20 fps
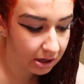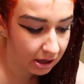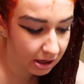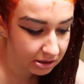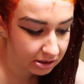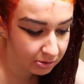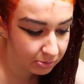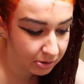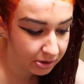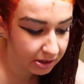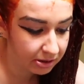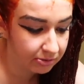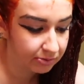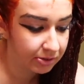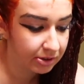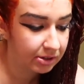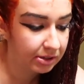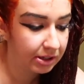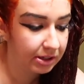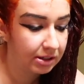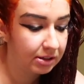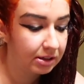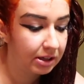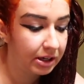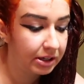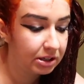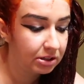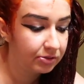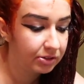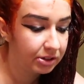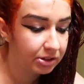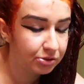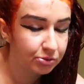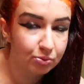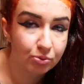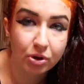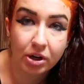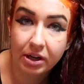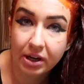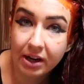And then when I feel like a lot of it is
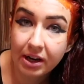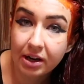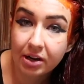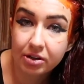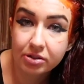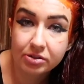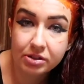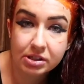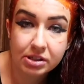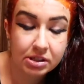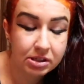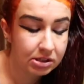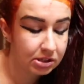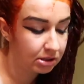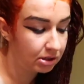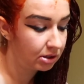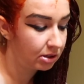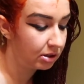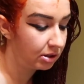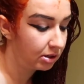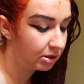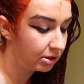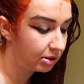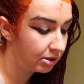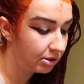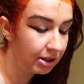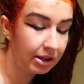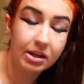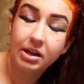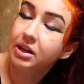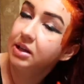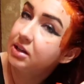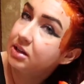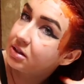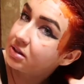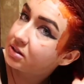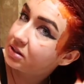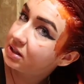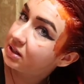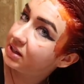run out, then I
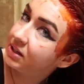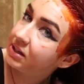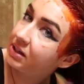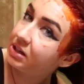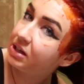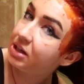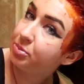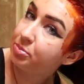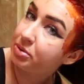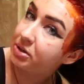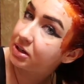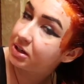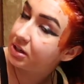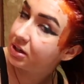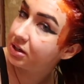get up and